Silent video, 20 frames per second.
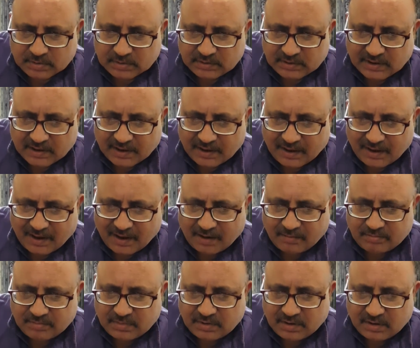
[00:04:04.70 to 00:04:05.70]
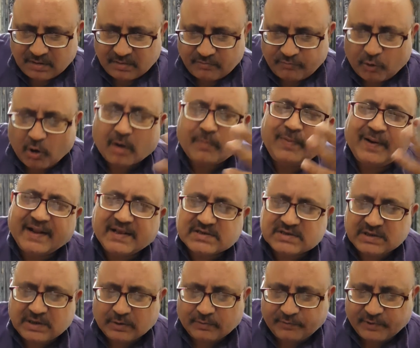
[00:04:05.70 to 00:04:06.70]
the
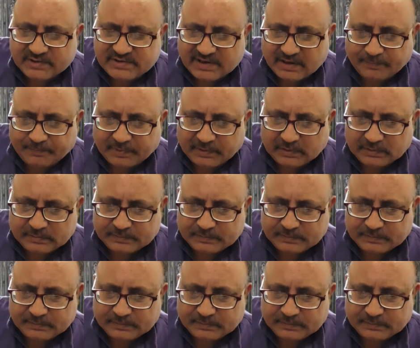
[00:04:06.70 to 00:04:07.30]
warplanes now, for example,